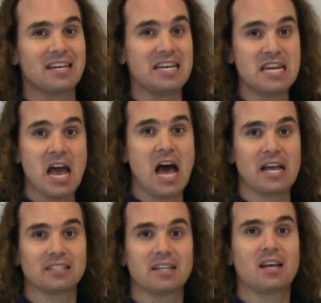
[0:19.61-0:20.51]

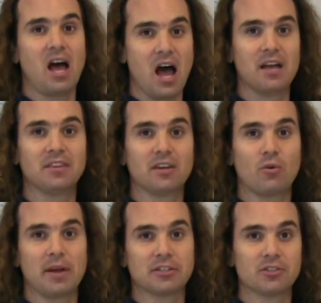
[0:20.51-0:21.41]
not on the
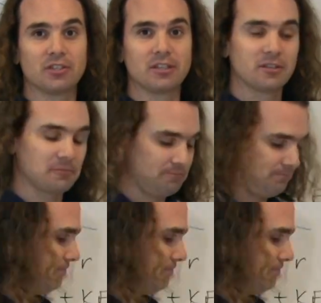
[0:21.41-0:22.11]
equation sheet.